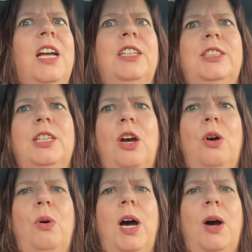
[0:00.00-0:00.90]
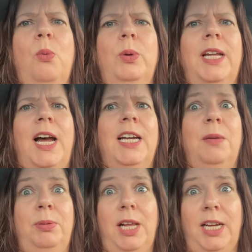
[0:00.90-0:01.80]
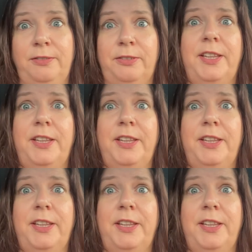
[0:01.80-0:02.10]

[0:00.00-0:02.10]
So when I applied for